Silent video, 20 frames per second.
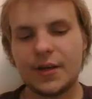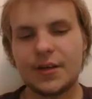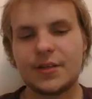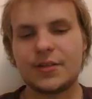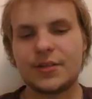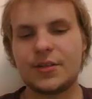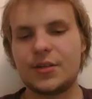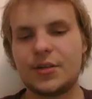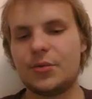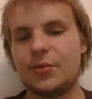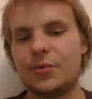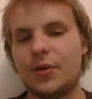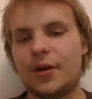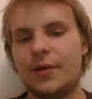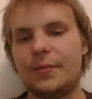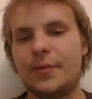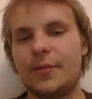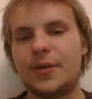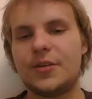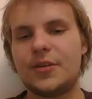So
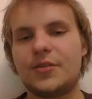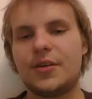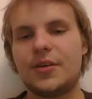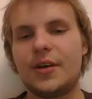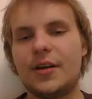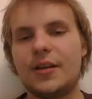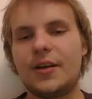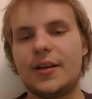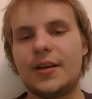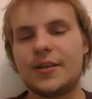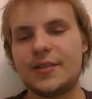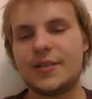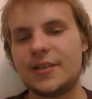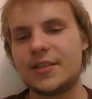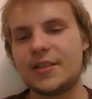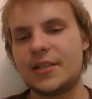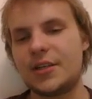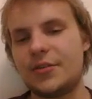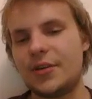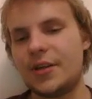MySQL has
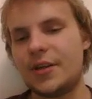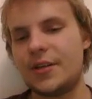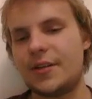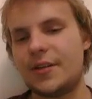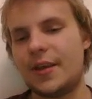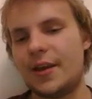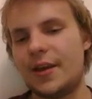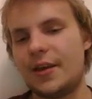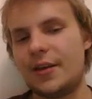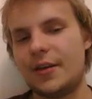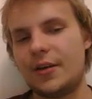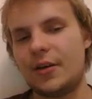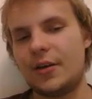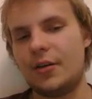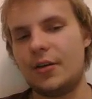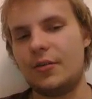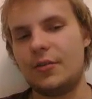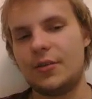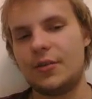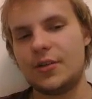this great thing
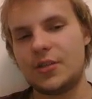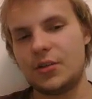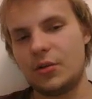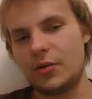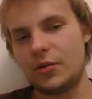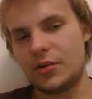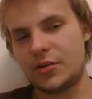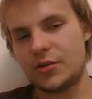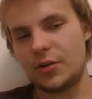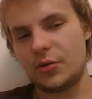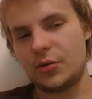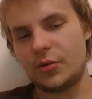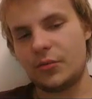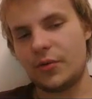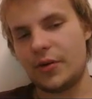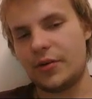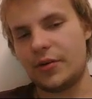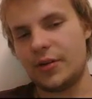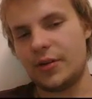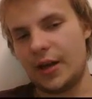called the slow
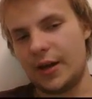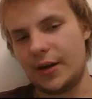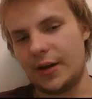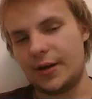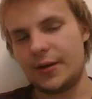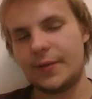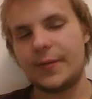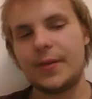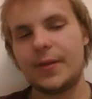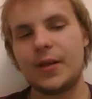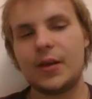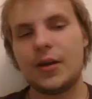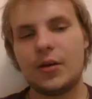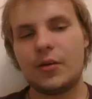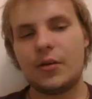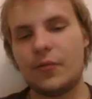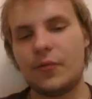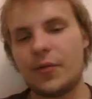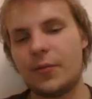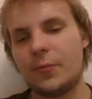query log,
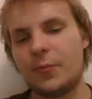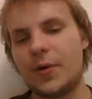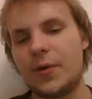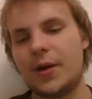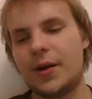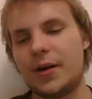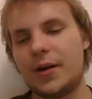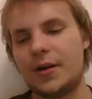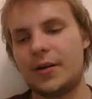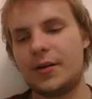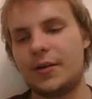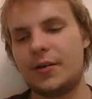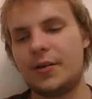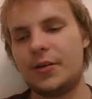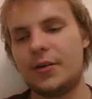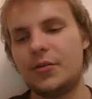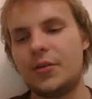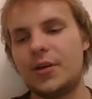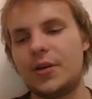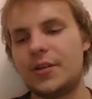where
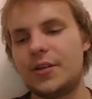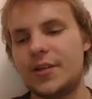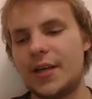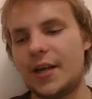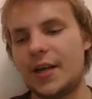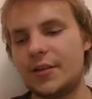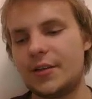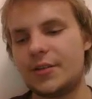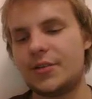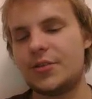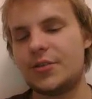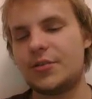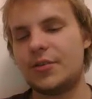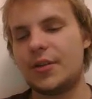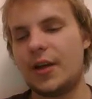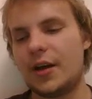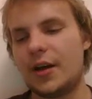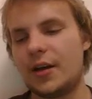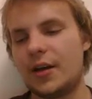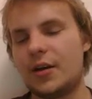you can tell it to
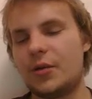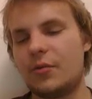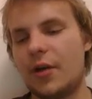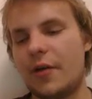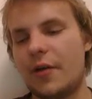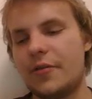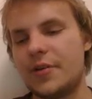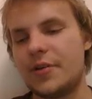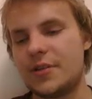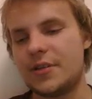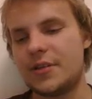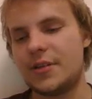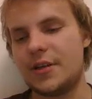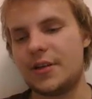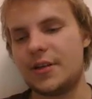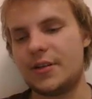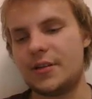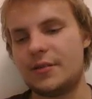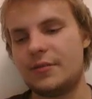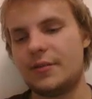log queries
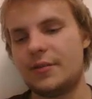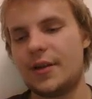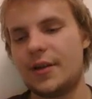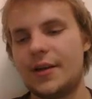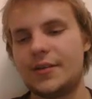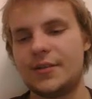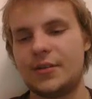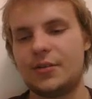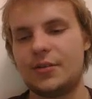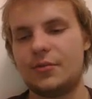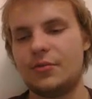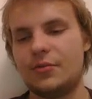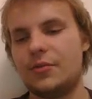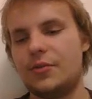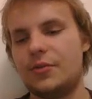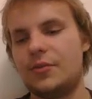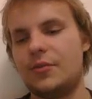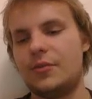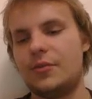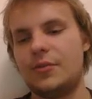that
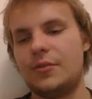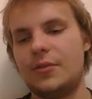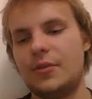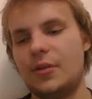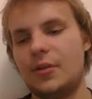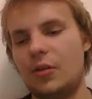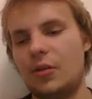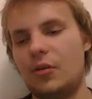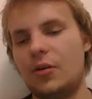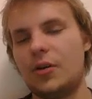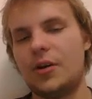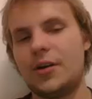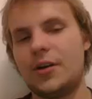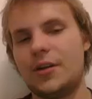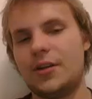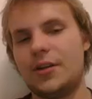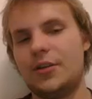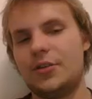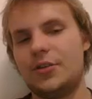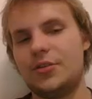execute longer
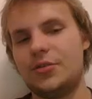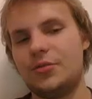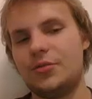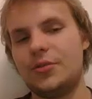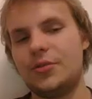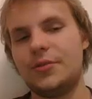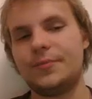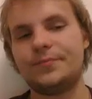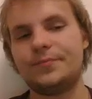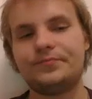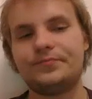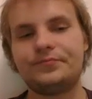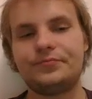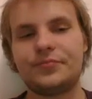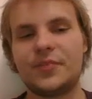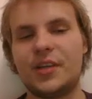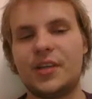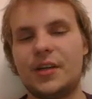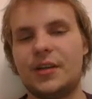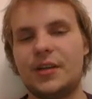than they should,
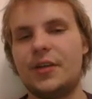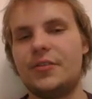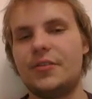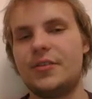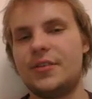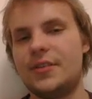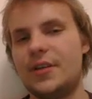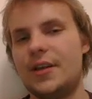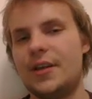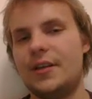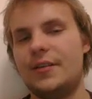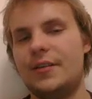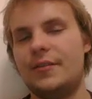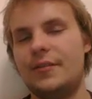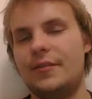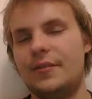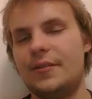than